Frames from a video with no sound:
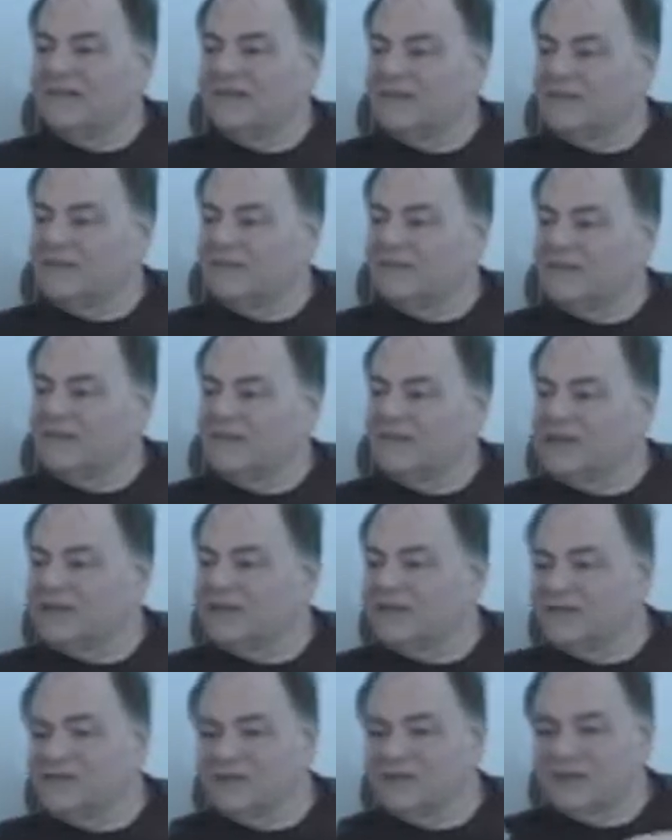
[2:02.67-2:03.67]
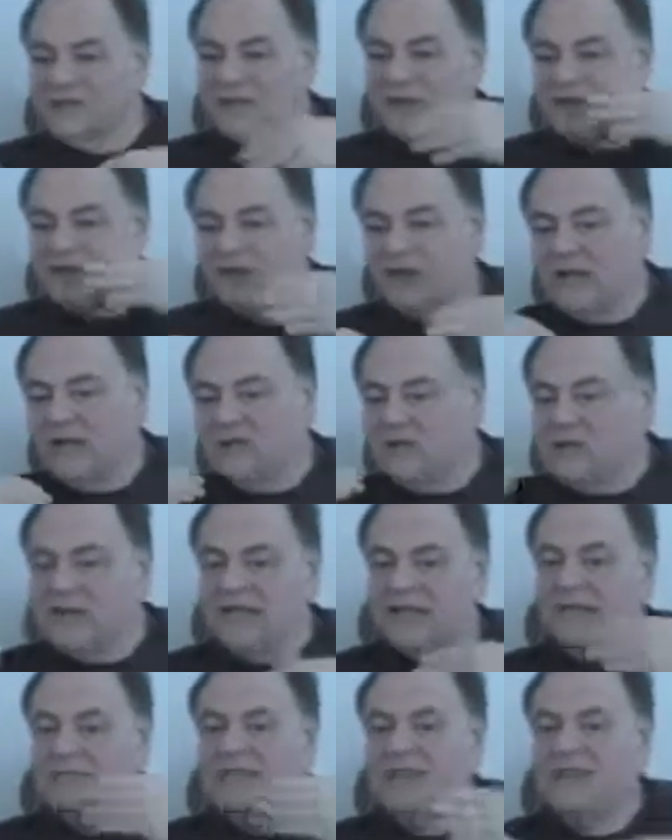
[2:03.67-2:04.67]
of this information has been turned
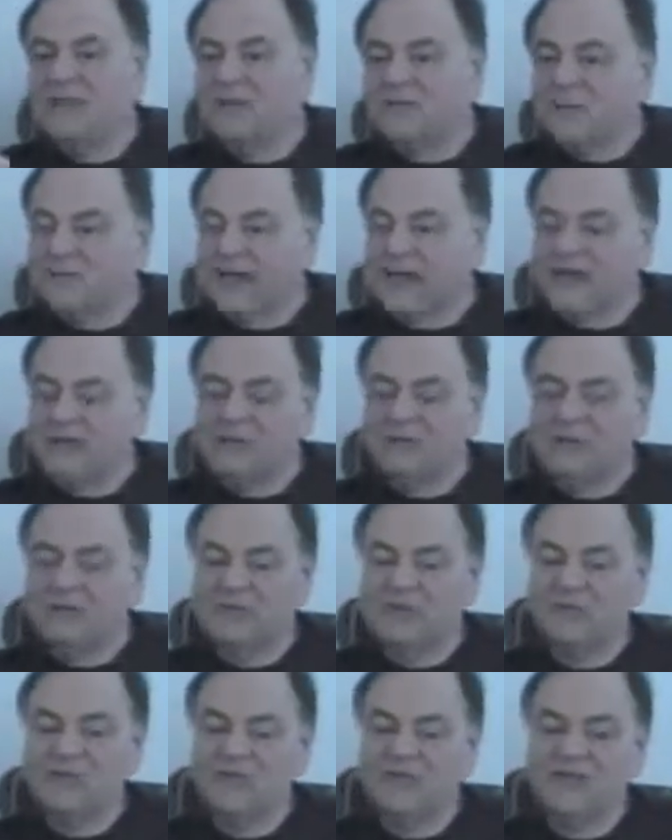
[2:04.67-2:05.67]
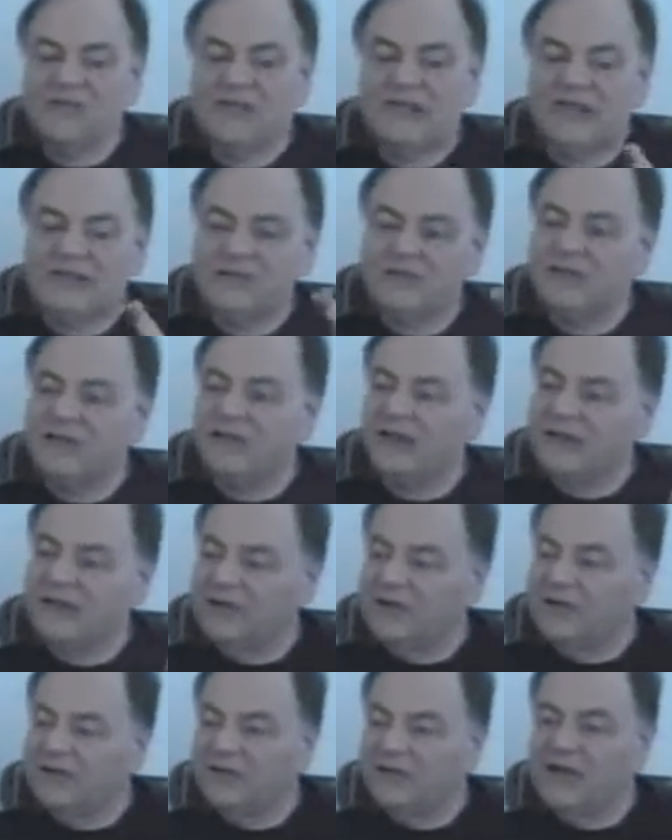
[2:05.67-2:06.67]
upside down and backwards because the
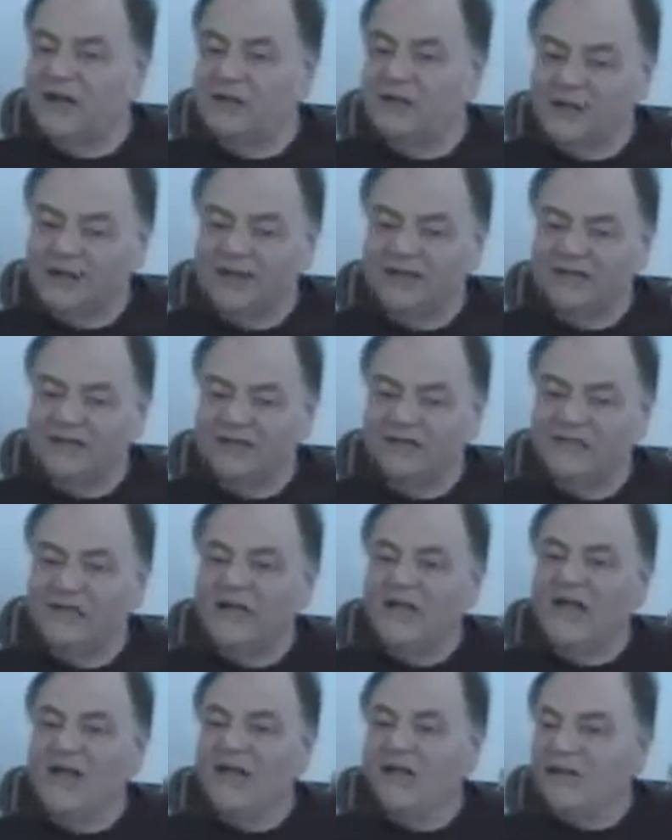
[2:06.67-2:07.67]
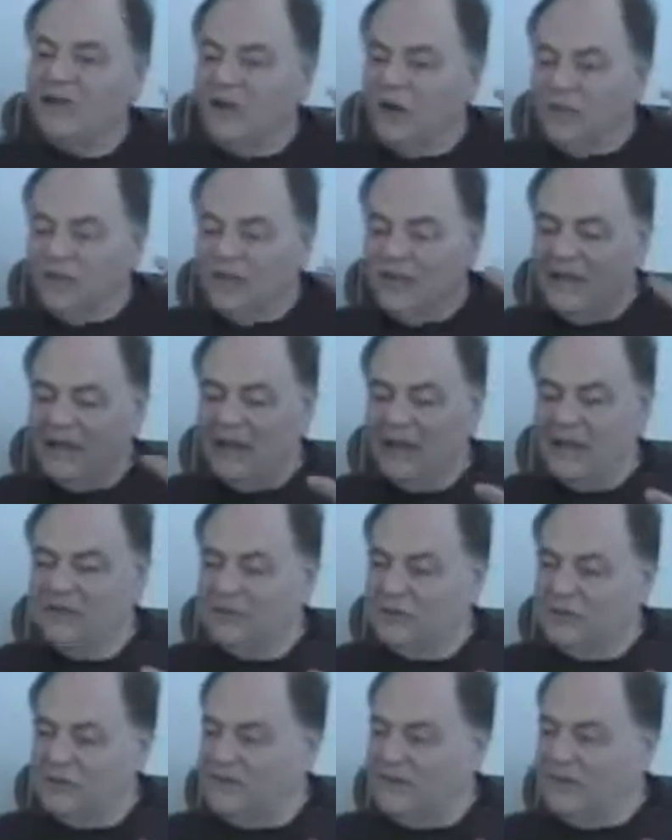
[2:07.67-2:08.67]
Anunnaki do not want us to go
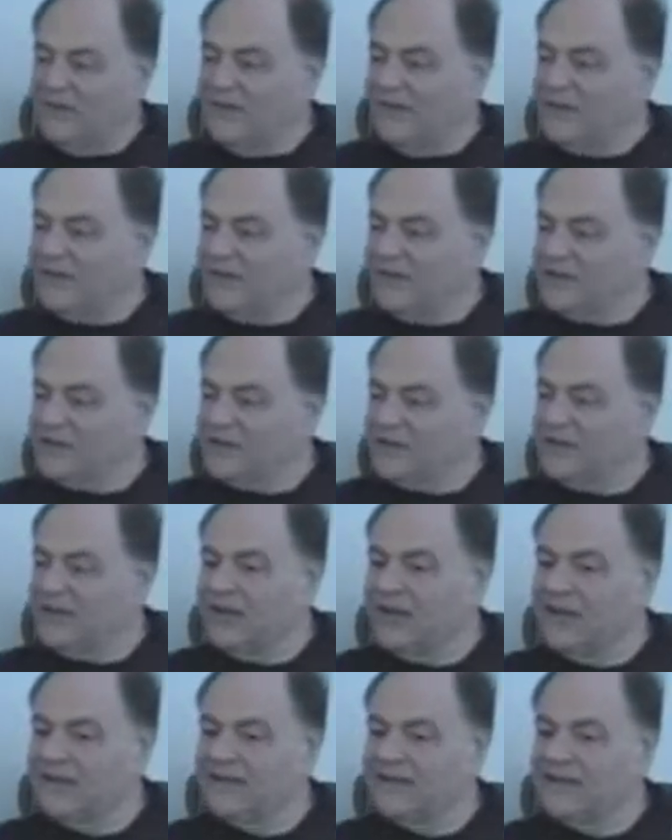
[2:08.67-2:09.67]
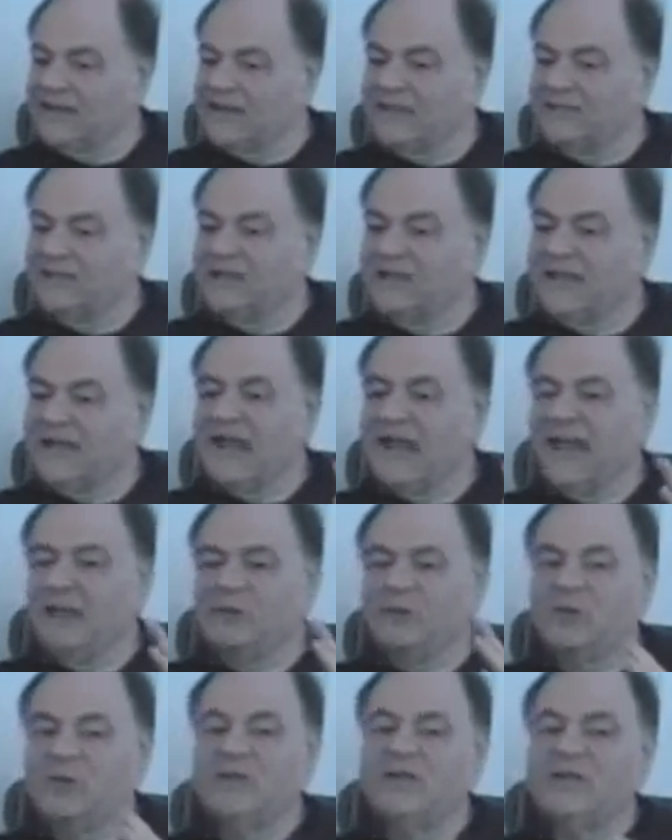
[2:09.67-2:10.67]
beyond the initial concepts
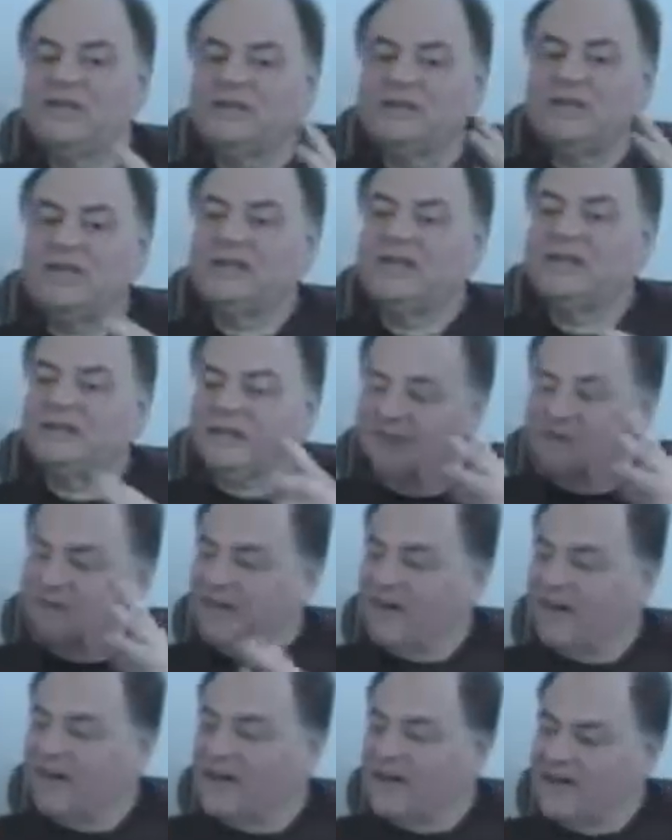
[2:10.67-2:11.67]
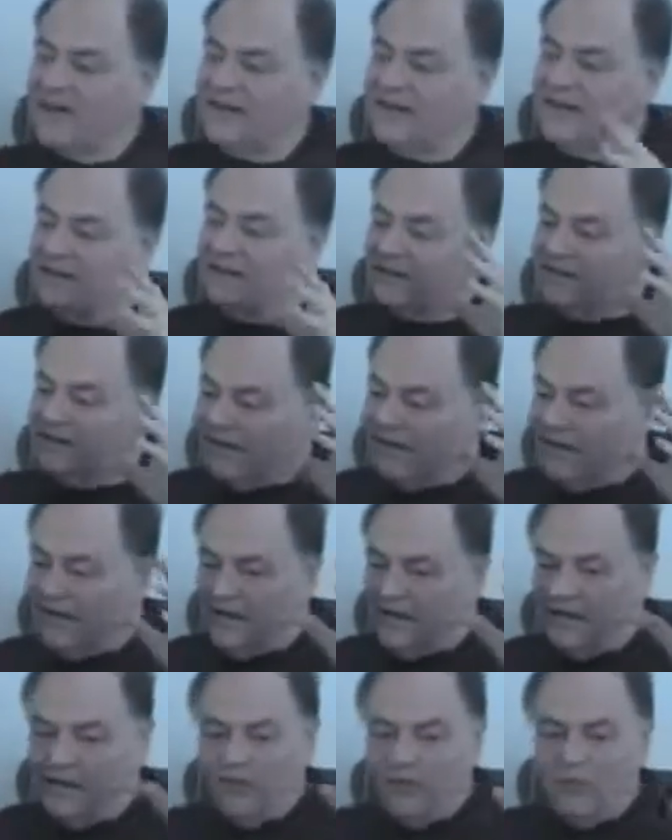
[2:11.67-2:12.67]
and really start to define
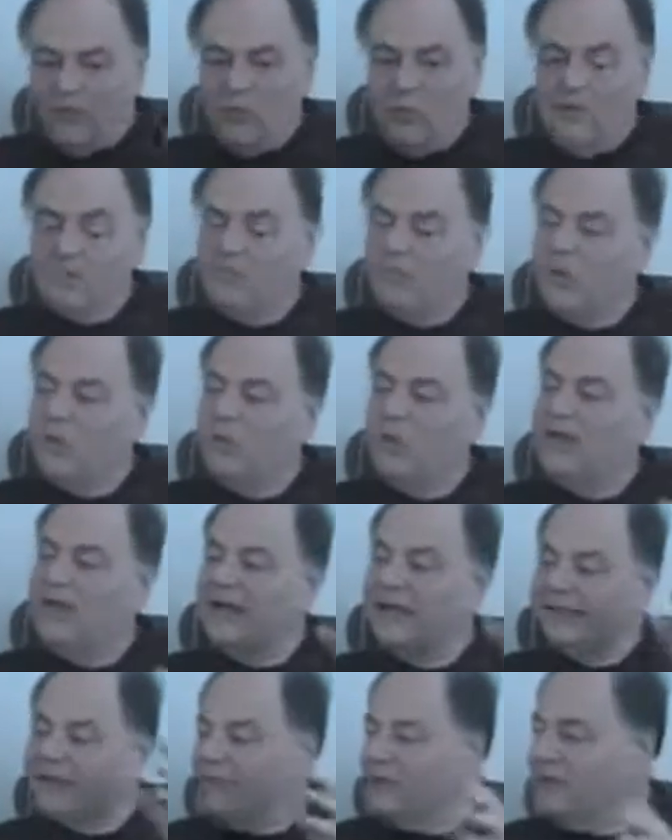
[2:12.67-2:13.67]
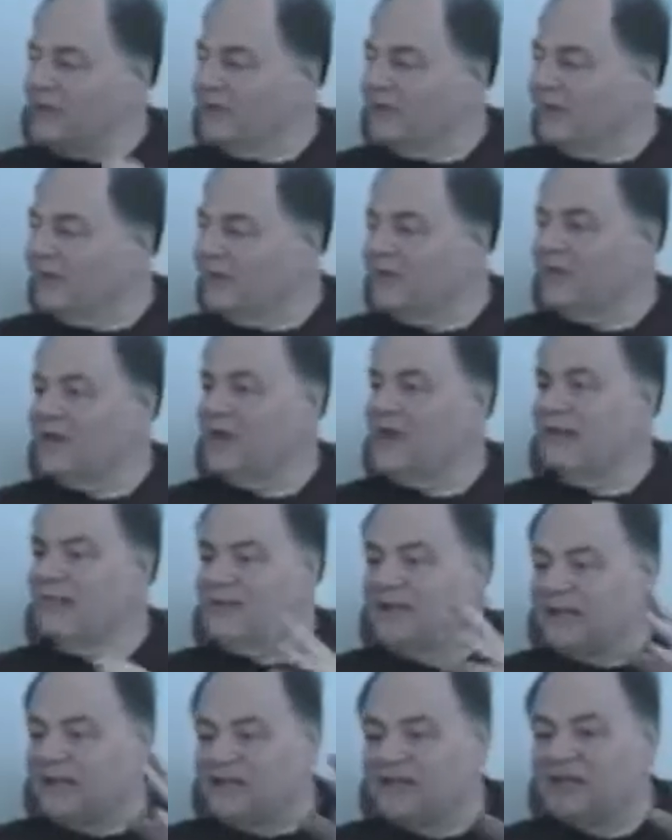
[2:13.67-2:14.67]
one point after another and
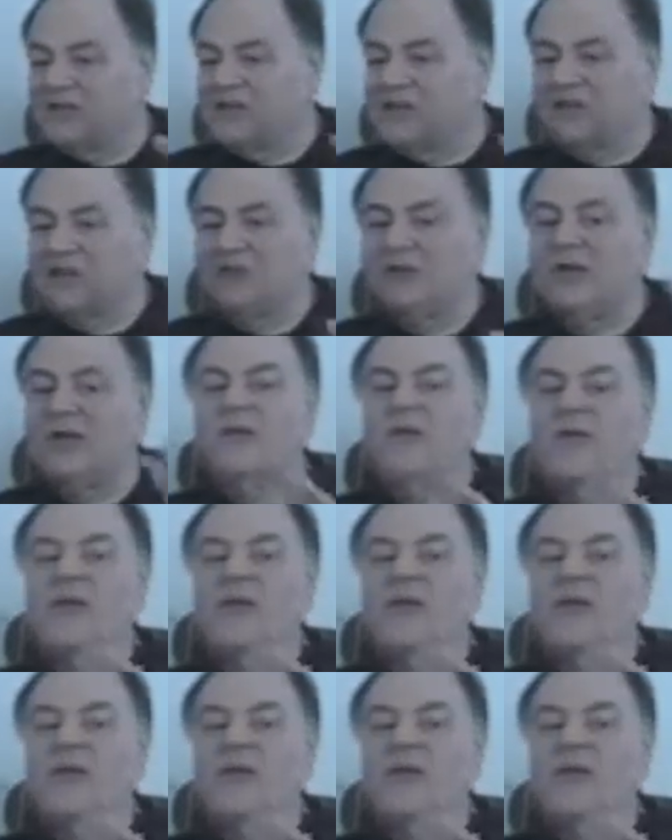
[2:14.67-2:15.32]
begin to